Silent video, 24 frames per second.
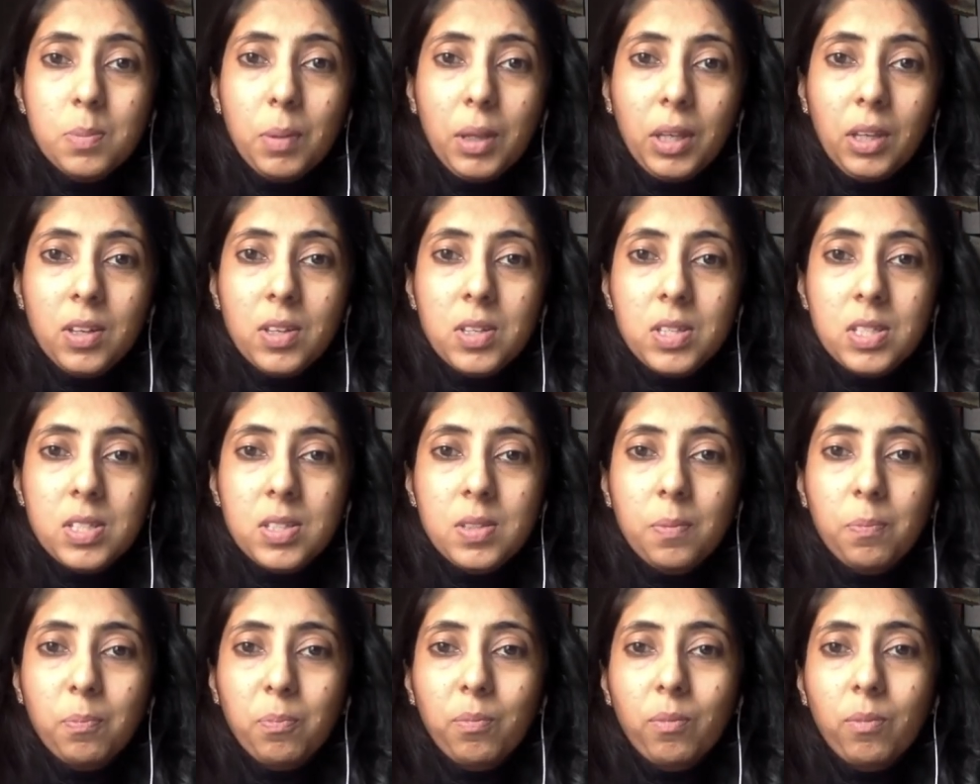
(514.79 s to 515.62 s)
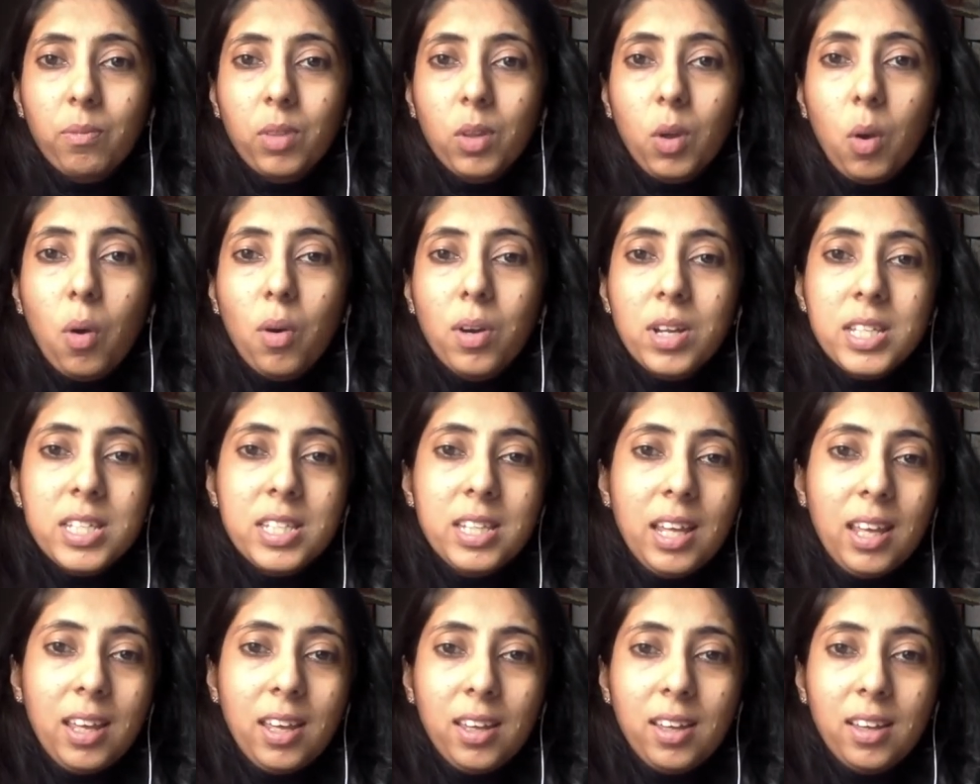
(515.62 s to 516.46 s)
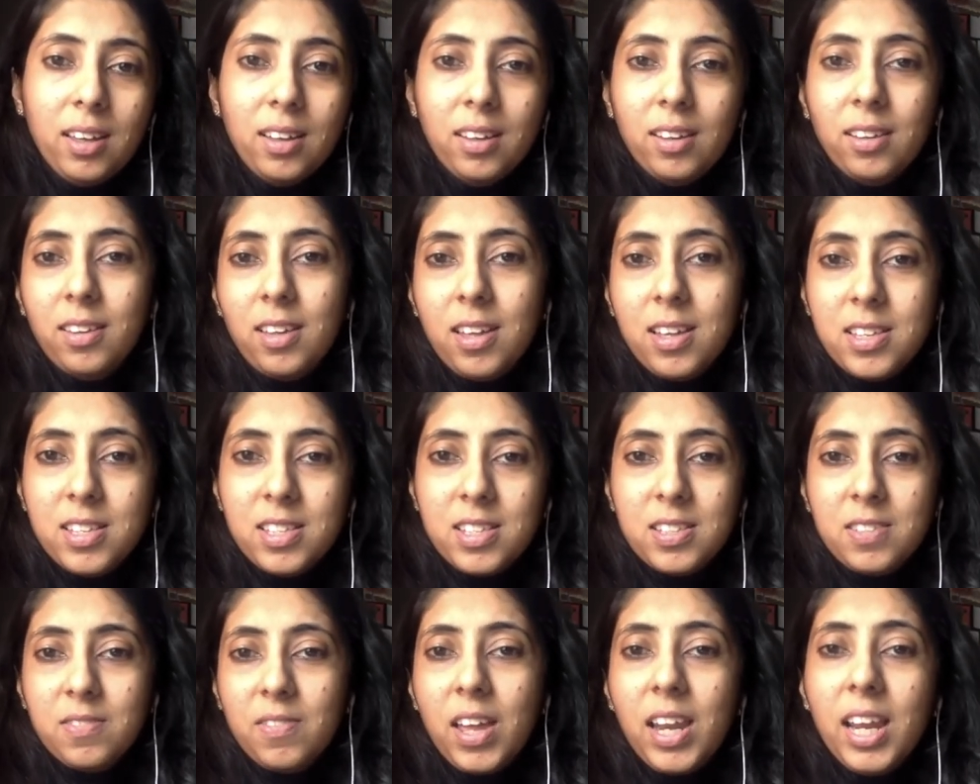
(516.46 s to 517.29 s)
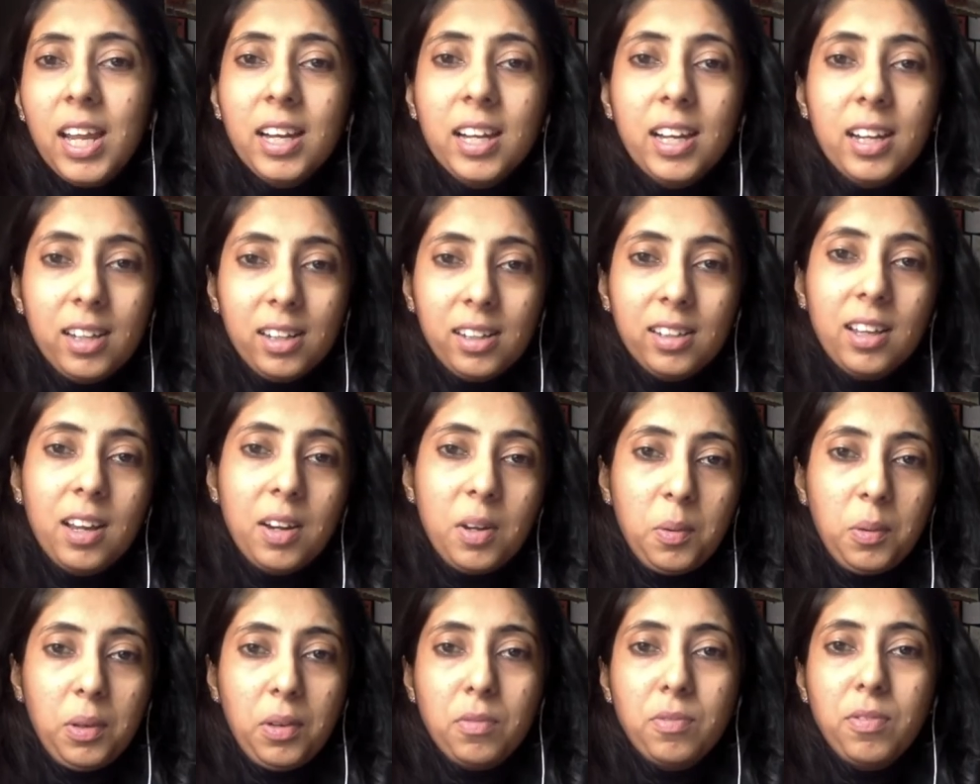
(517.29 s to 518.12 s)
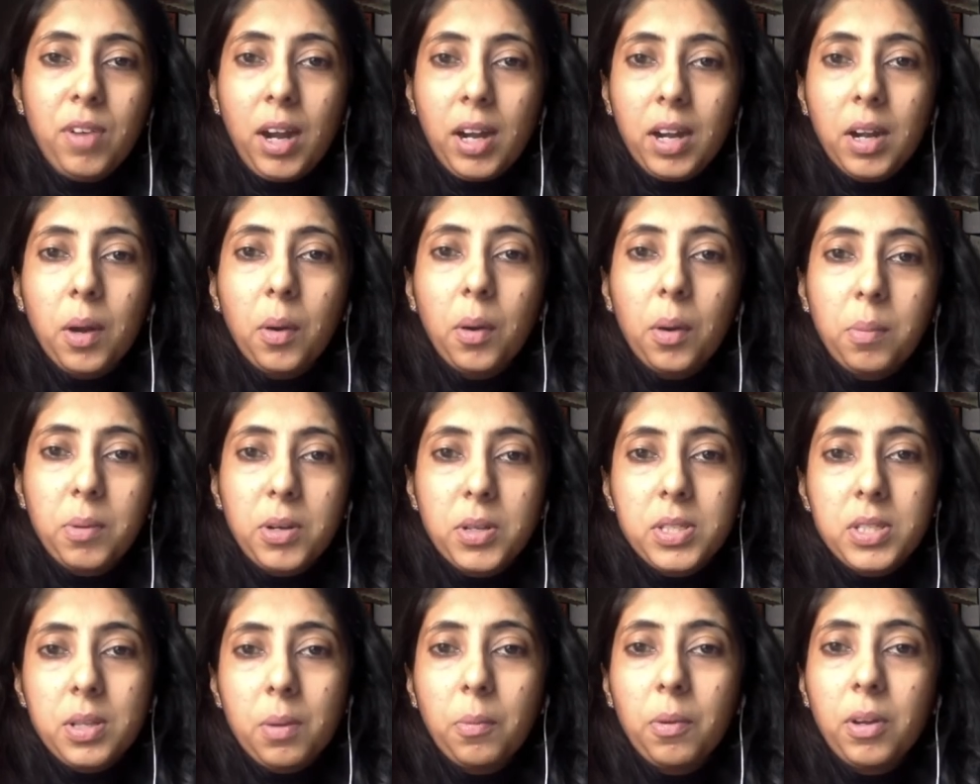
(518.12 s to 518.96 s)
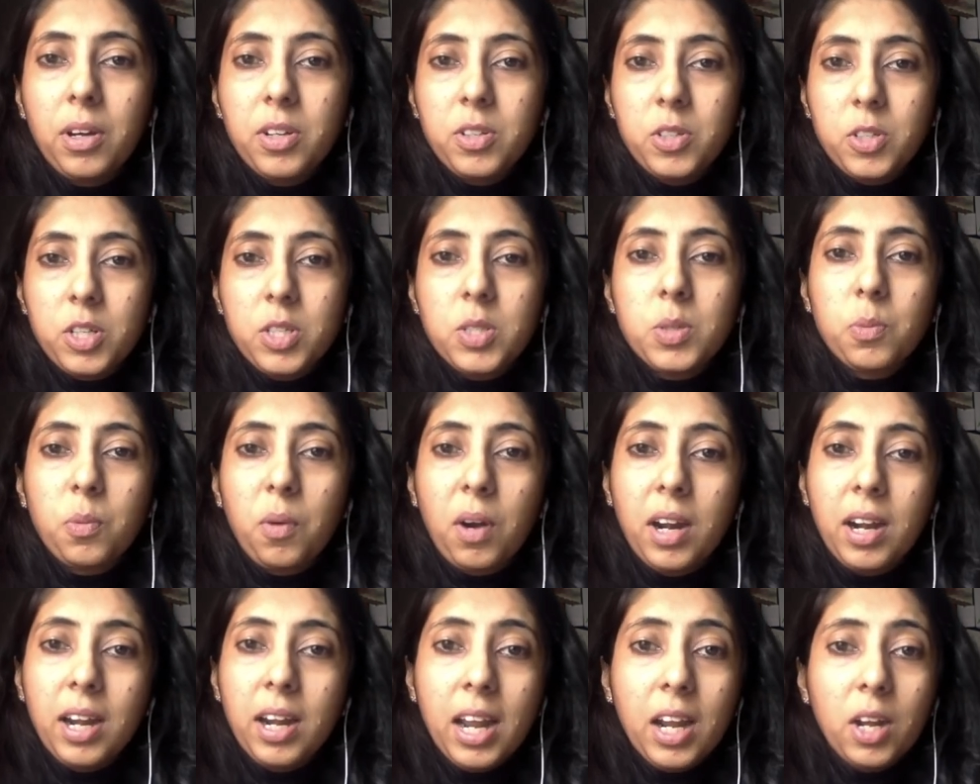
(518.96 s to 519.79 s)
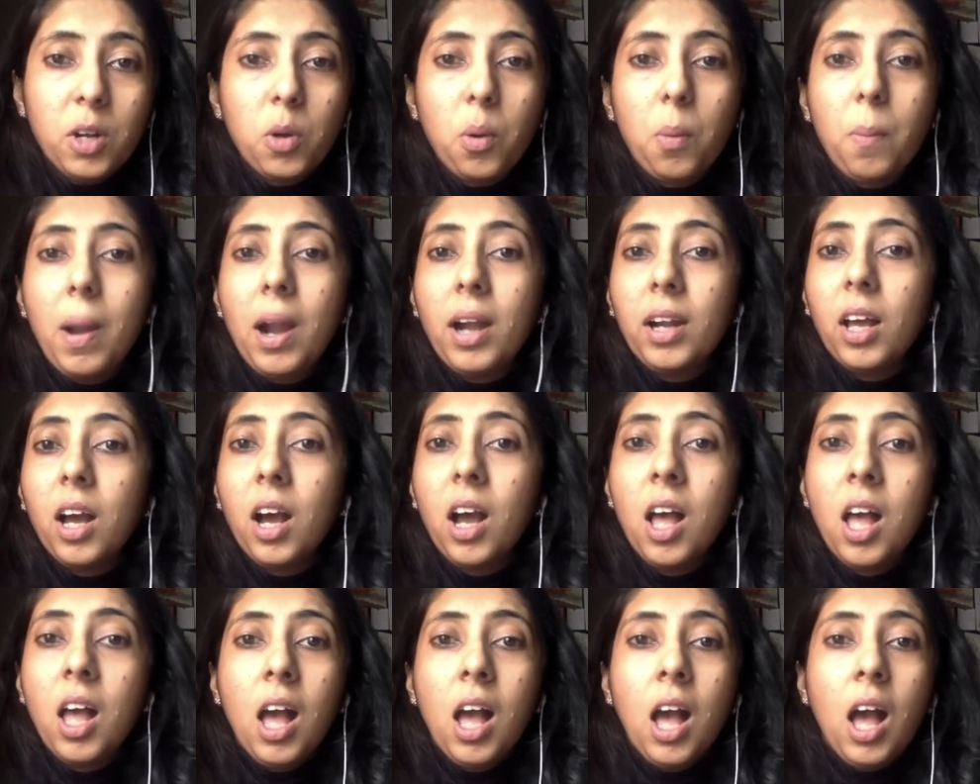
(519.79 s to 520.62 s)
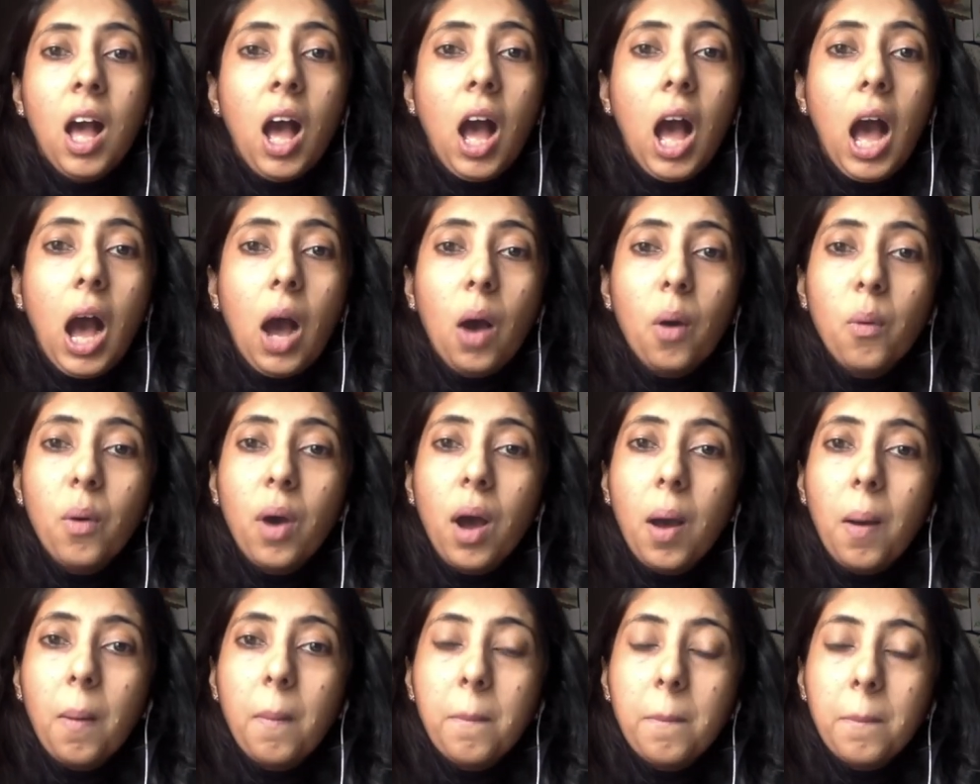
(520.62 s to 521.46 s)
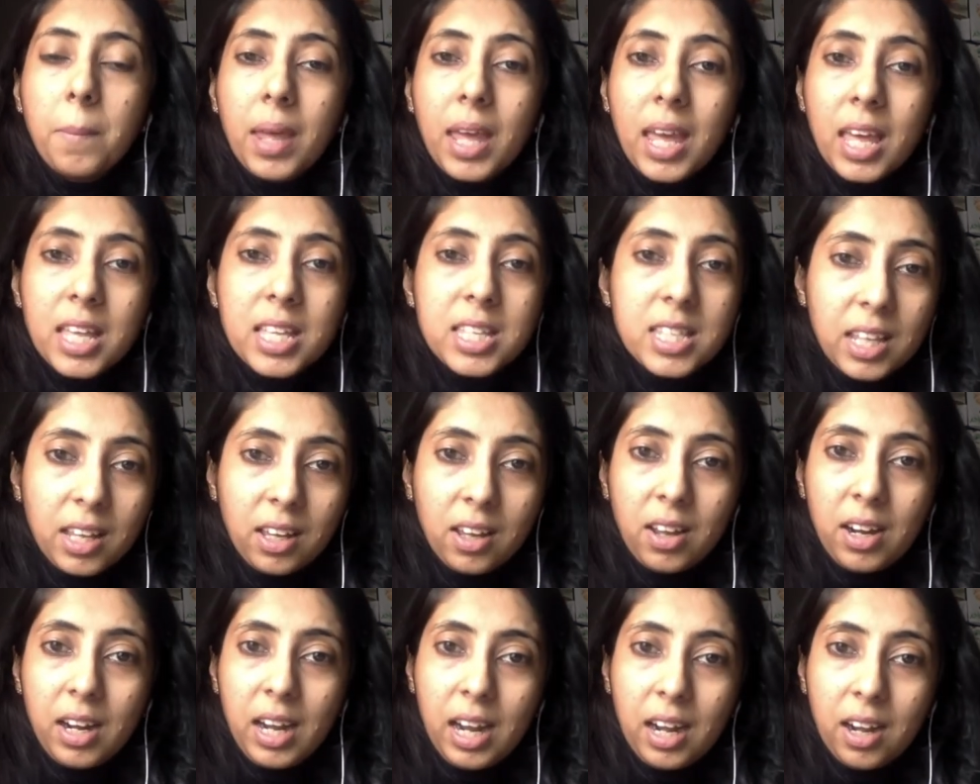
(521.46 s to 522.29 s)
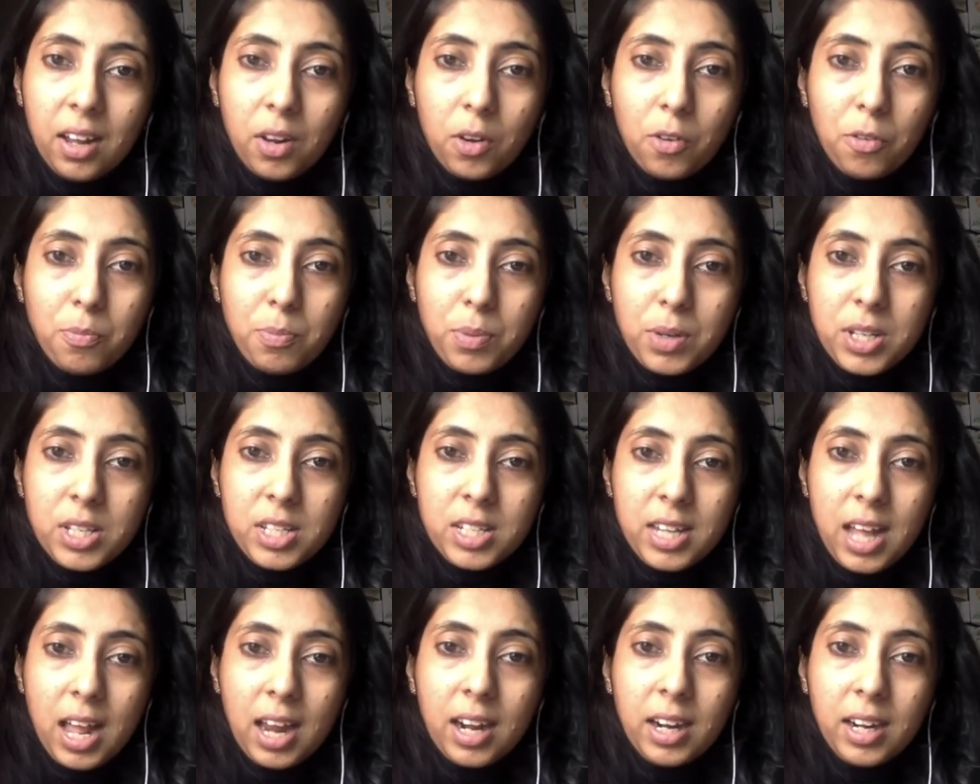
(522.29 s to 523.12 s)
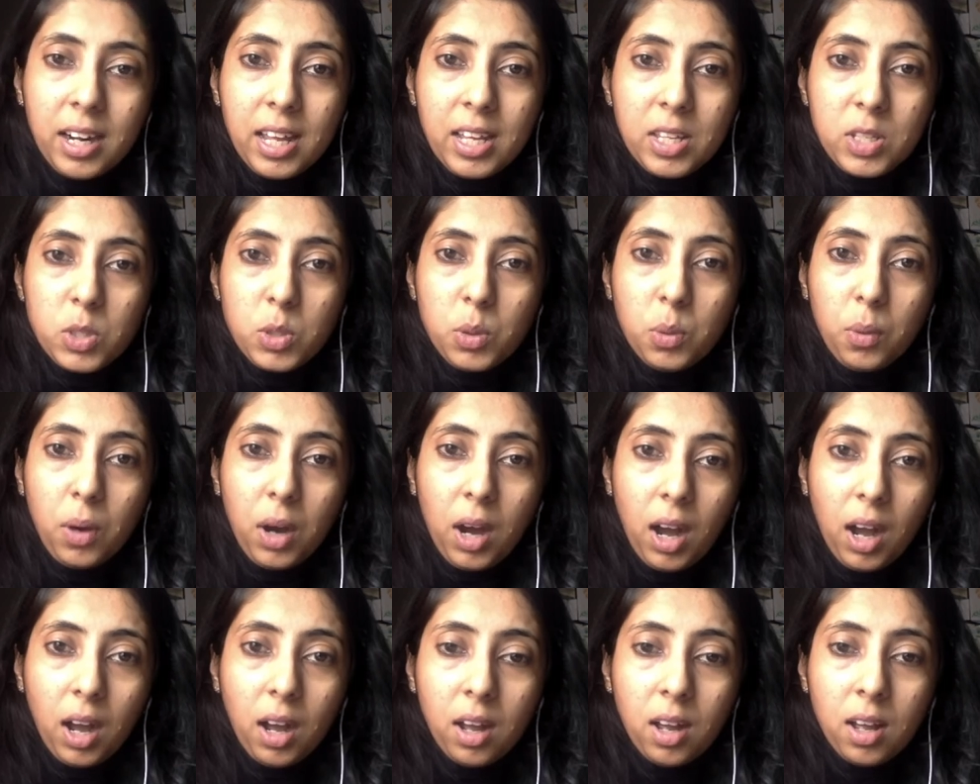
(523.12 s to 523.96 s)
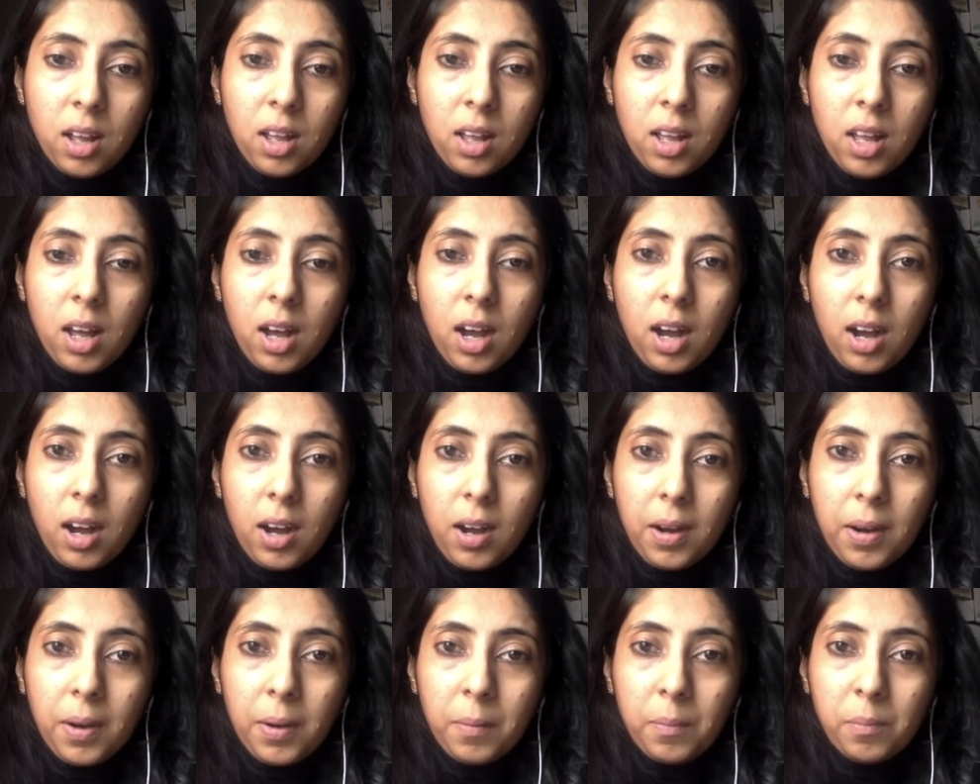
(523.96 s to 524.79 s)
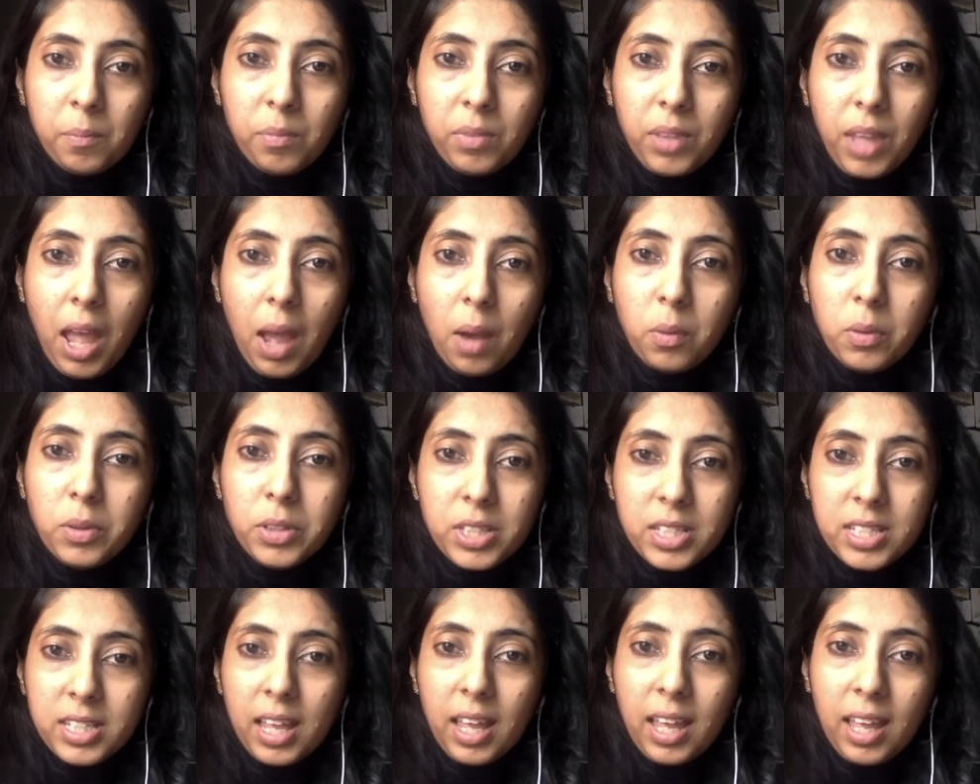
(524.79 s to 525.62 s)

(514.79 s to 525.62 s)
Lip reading: Because honestly, there's very little that you can find out about someone in just one date, no matter how amazing a reader of personalities you are. Don't